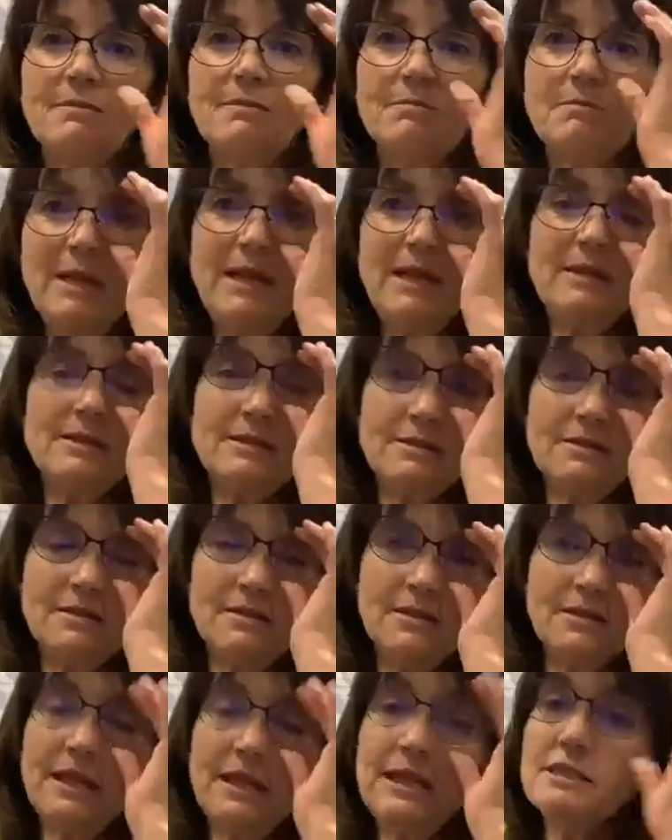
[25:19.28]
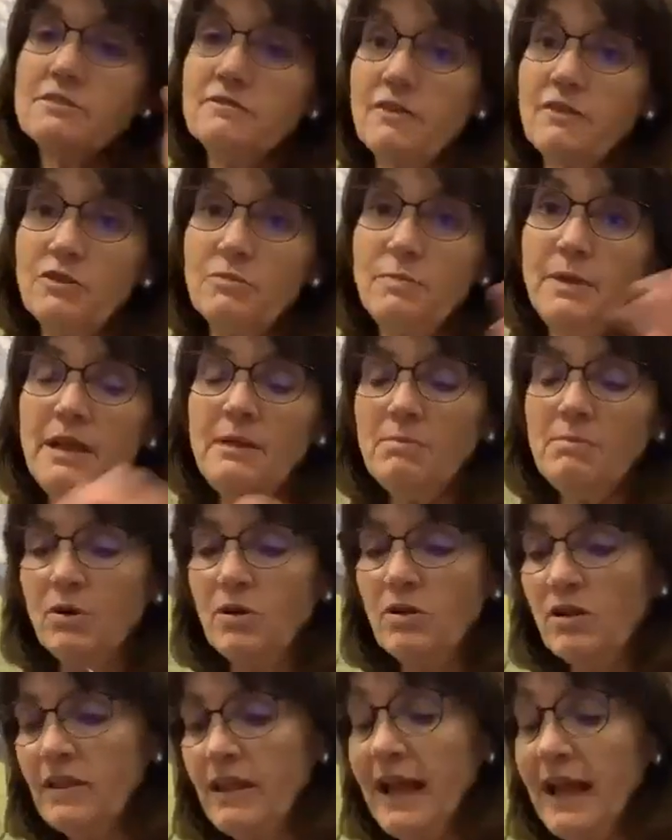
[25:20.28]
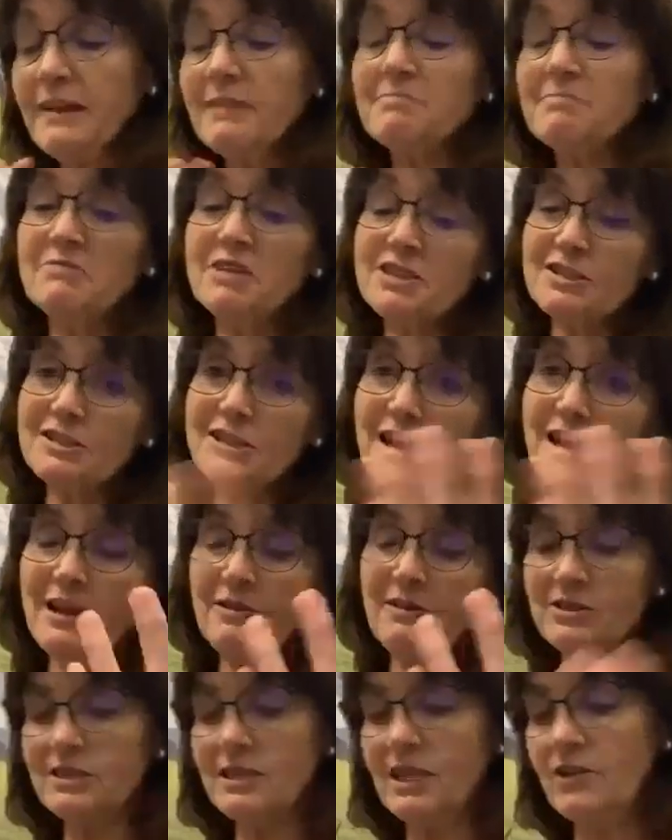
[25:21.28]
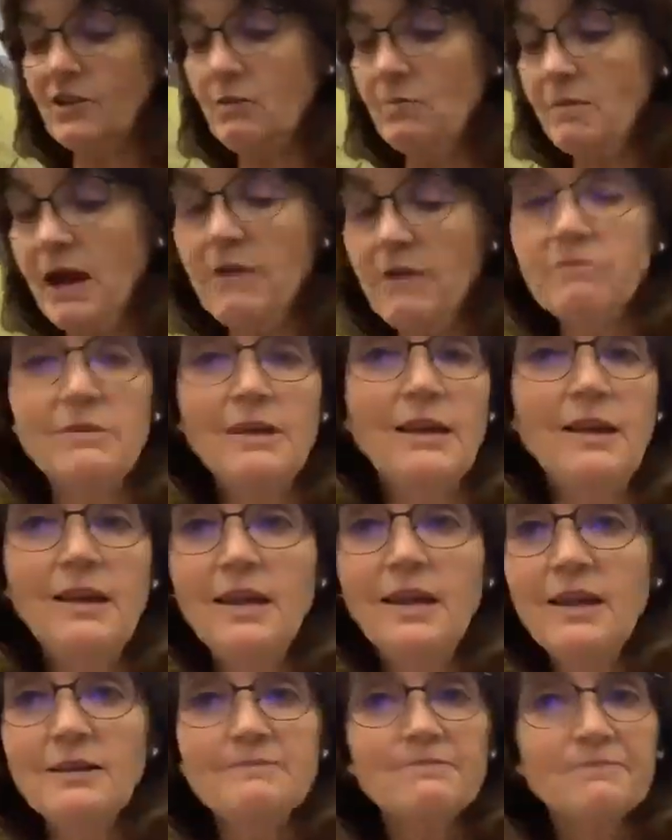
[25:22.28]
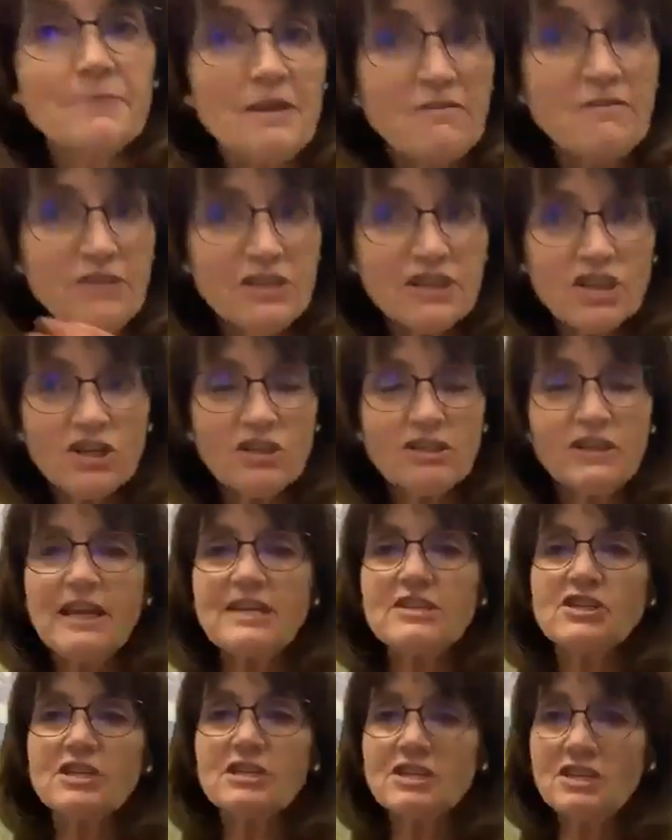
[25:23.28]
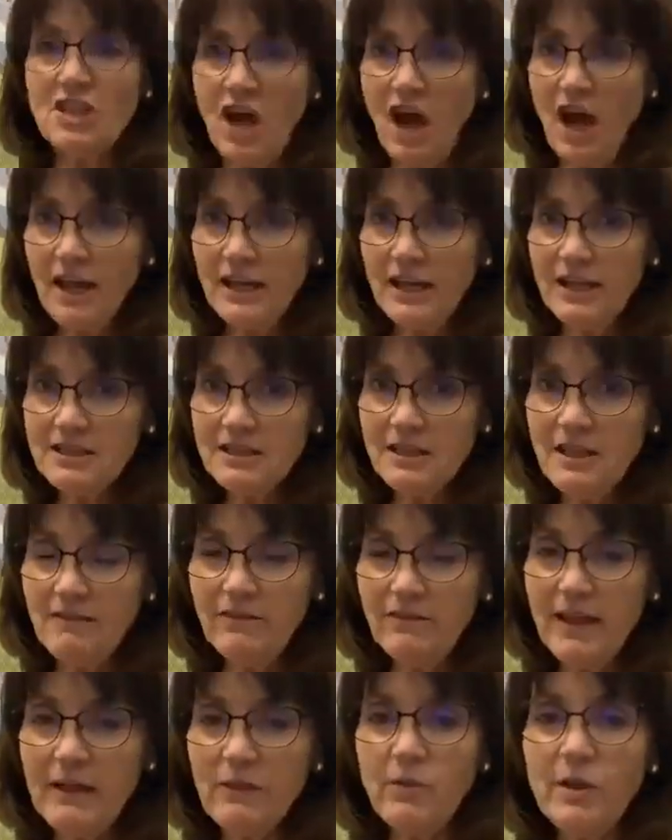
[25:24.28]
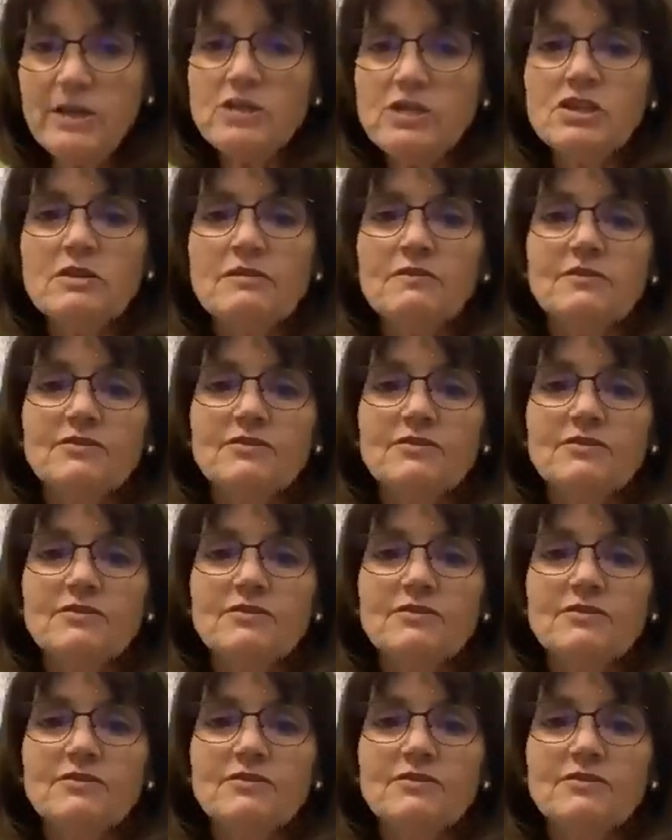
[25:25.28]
meet the needs of other people. Like the son I was telling you about, physical touch is not his love language.